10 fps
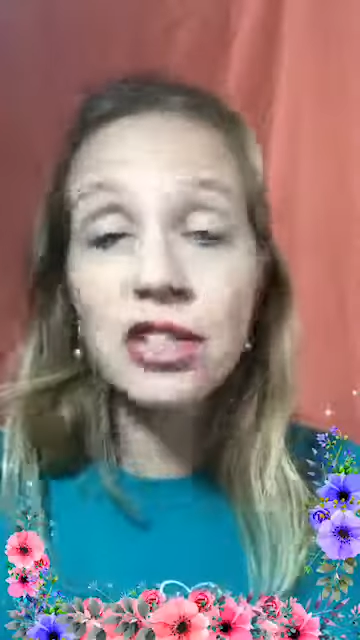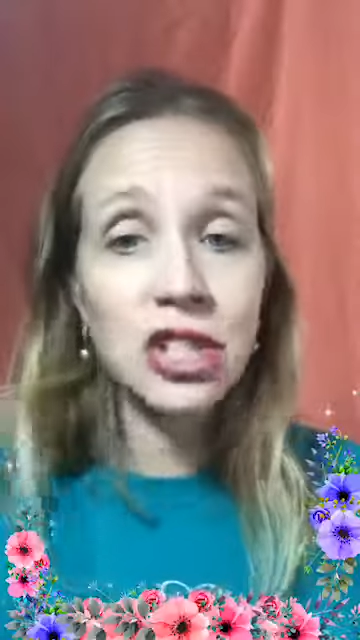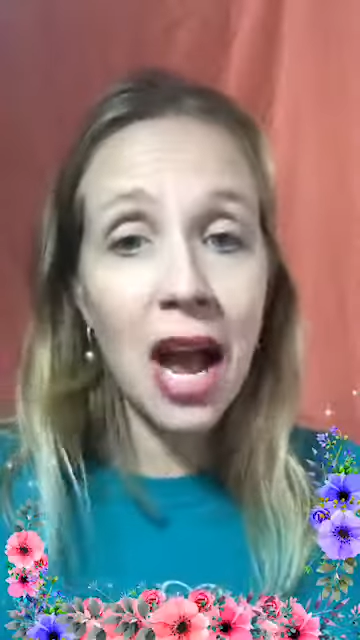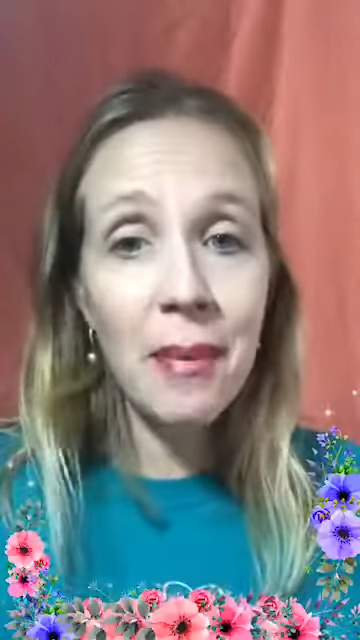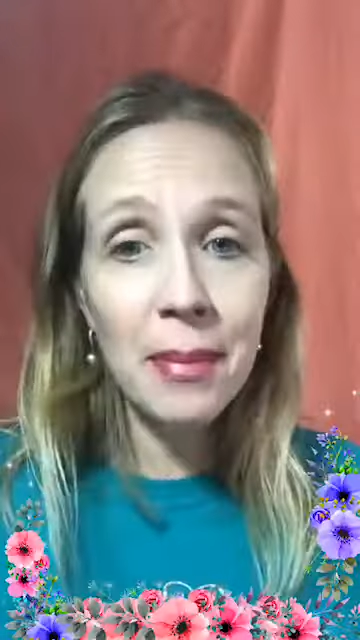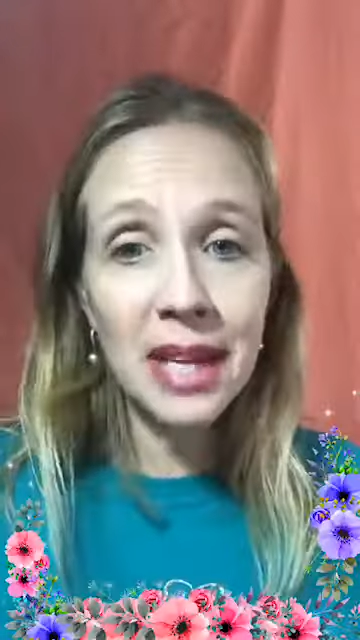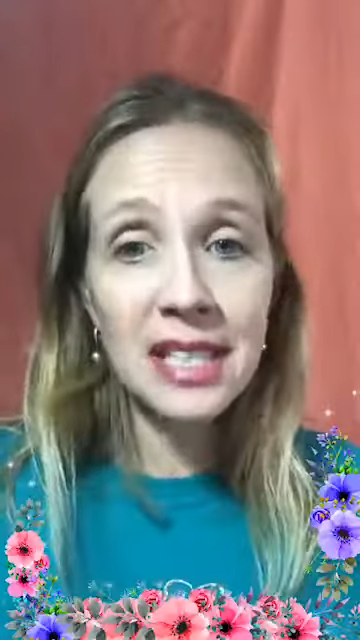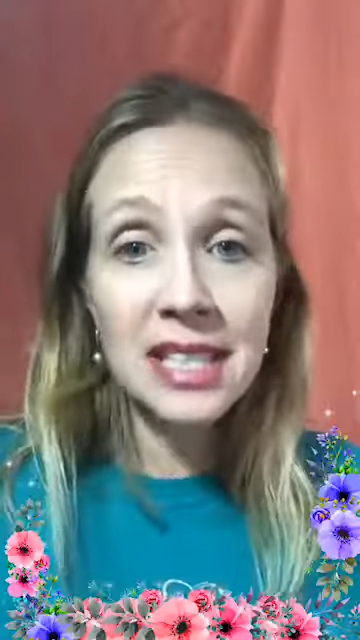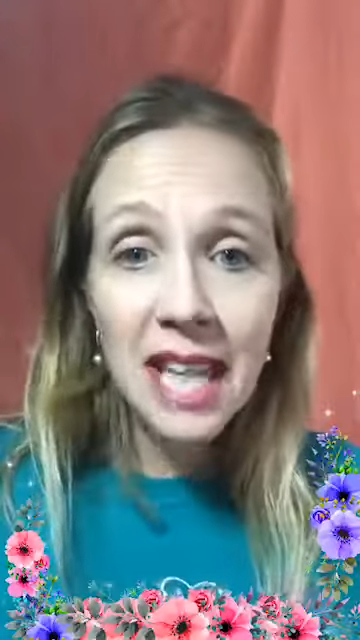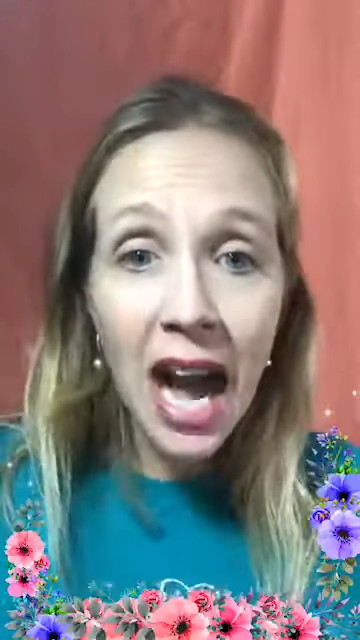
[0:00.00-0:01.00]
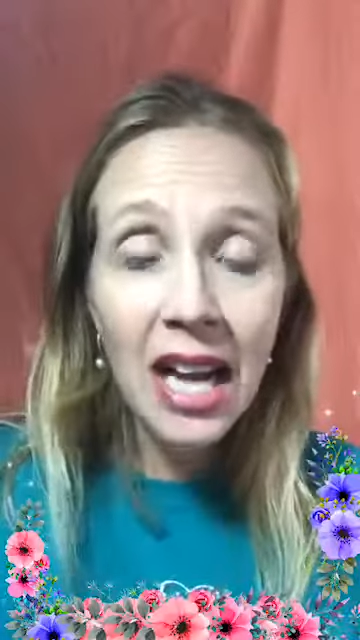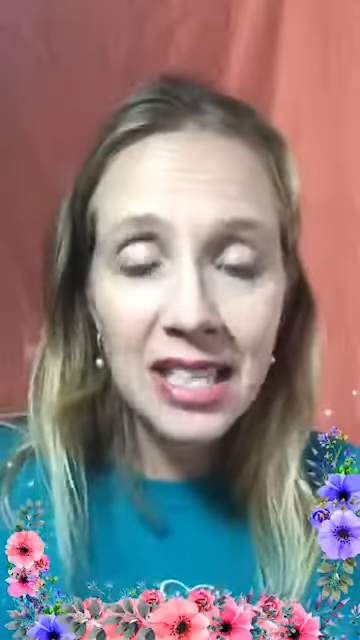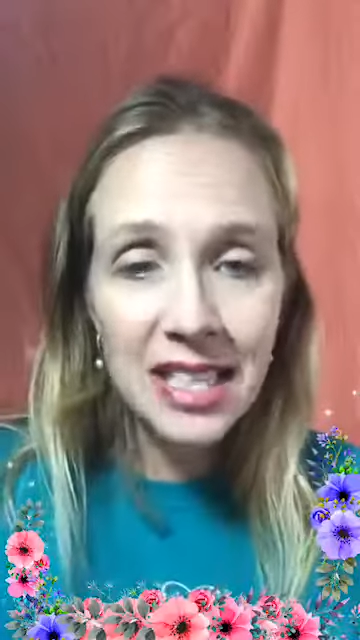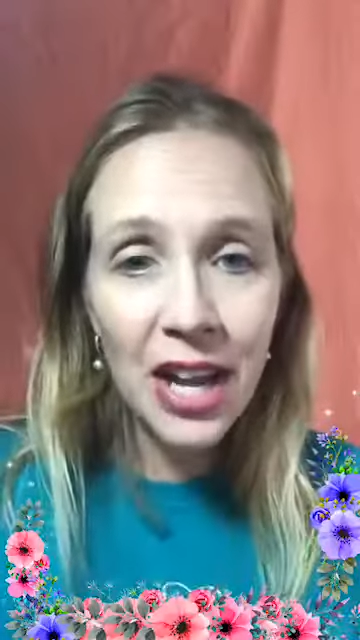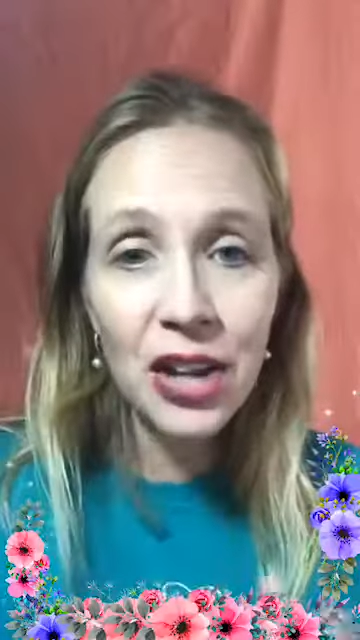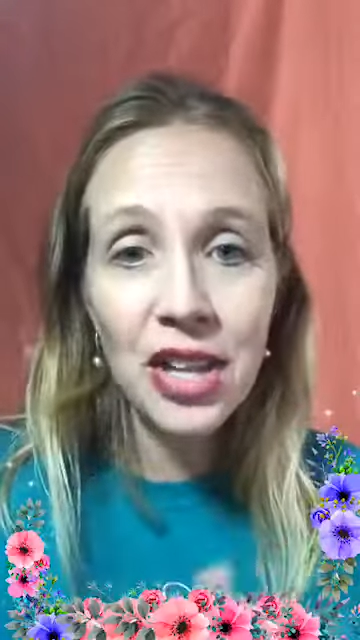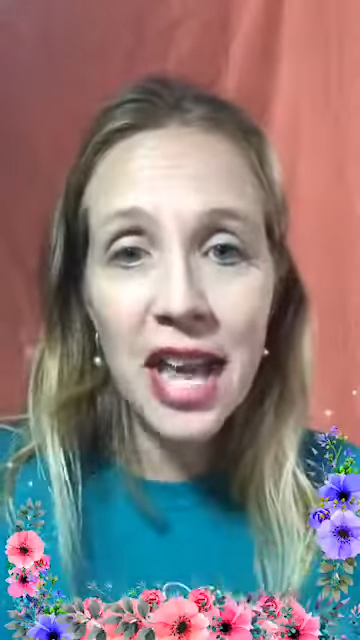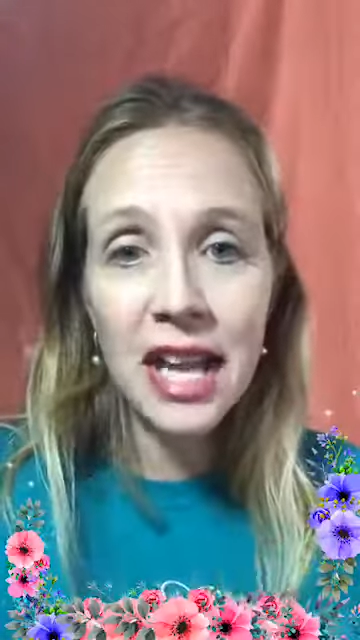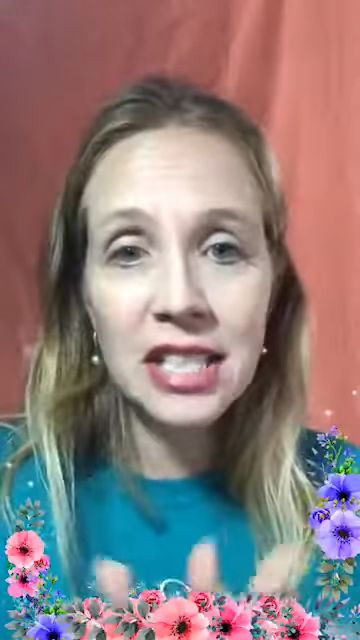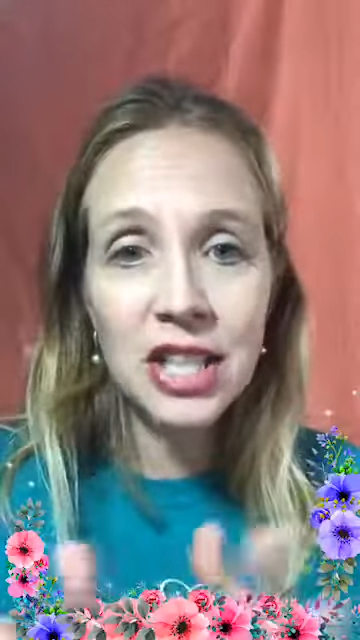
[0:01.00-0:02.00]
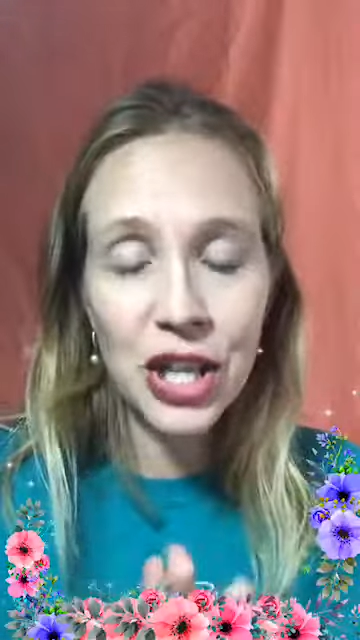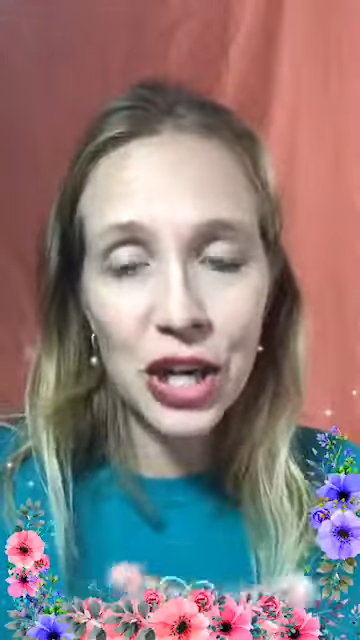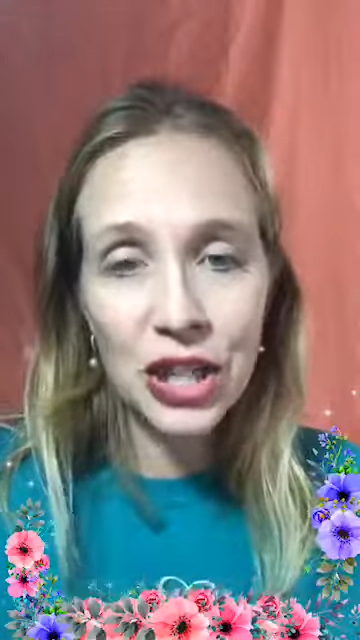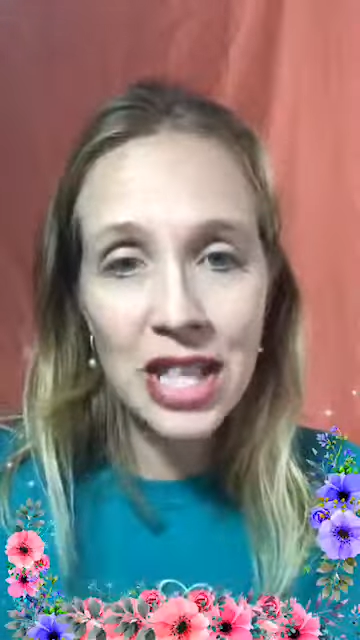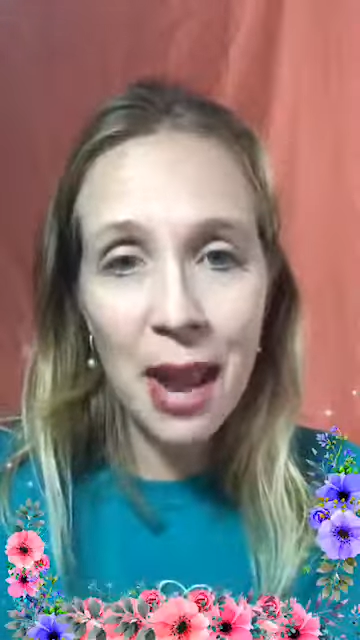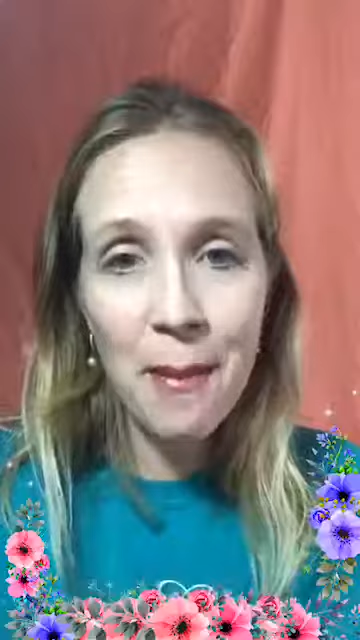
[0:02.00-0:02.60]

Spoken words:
Shop My Stock sale next Thursday,